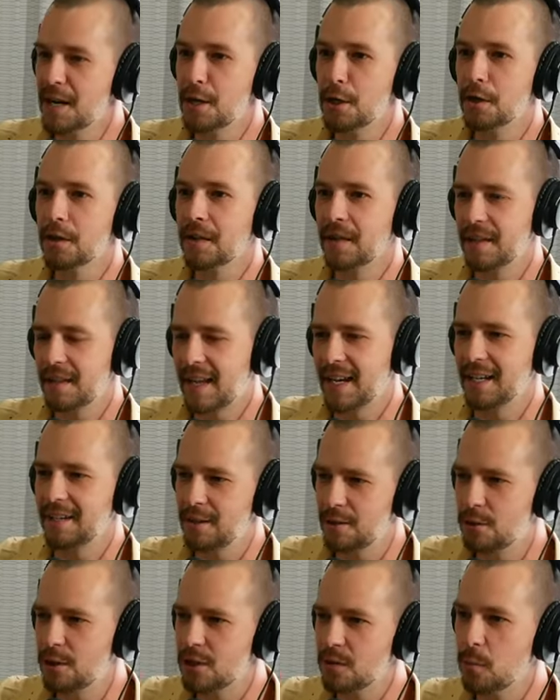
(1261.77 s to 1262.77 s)
And you're like,
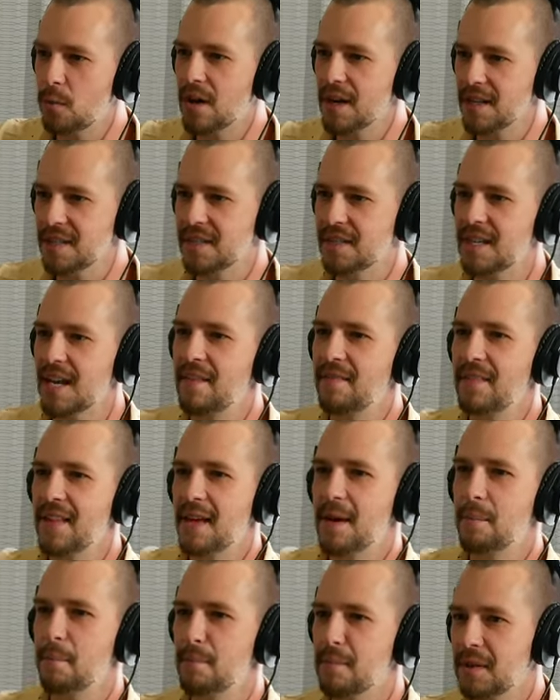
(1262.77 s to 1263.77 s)
you just want to send
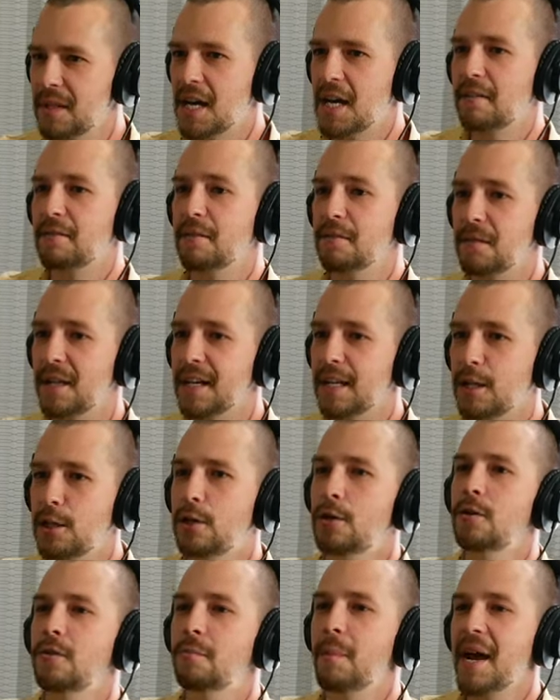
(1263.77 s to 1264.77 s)
them love of like,
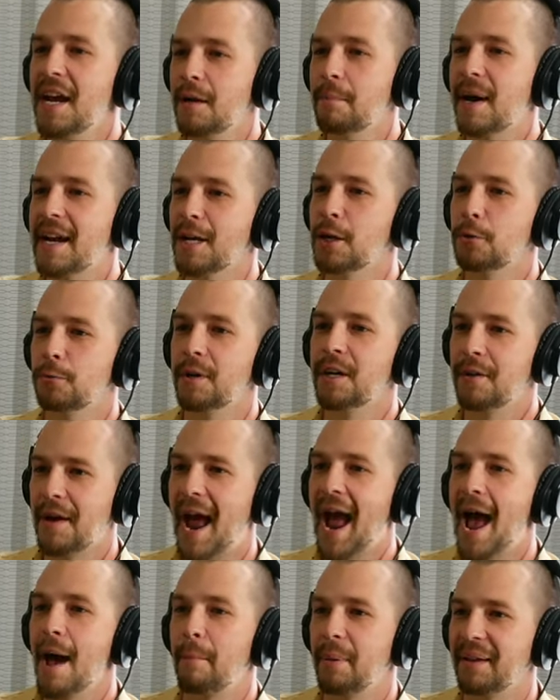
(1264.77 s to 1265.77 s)
you make my career
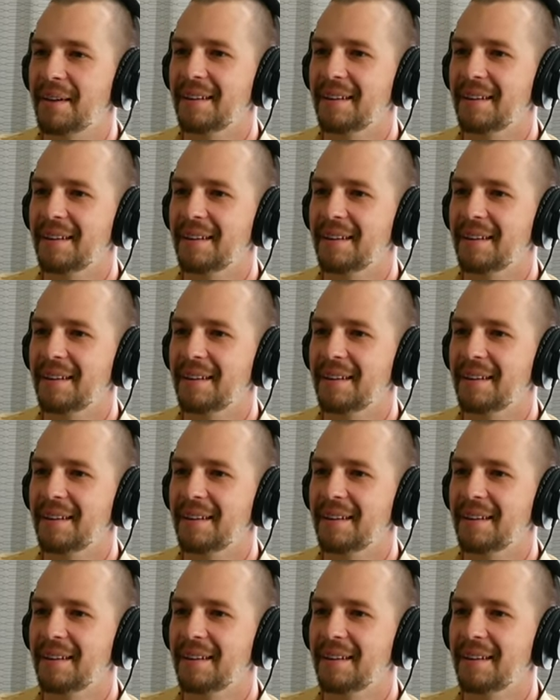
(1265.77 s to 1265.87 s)
happen.